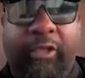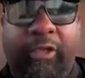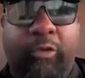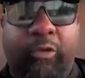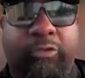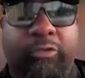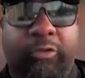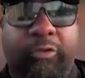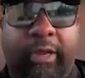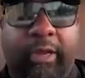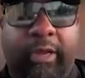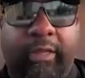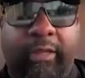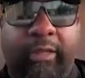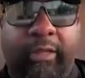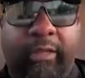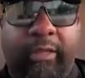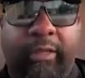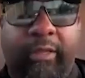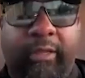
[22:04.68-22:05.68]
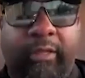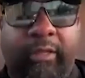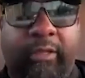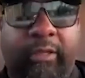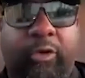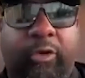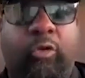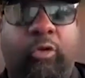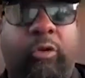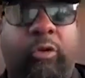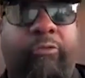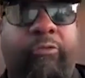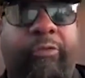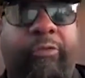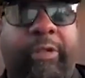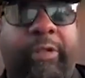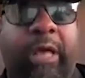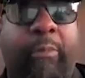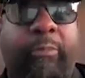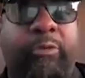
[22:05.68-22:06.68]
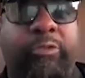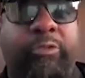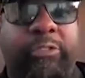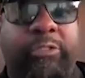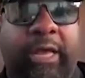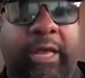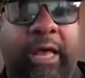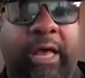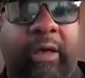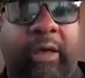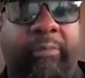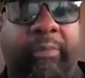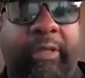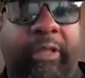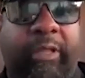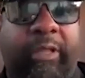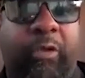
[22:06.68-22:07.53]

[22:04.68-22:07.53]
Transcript: thank you, Trey. You're doing a phenomenal job,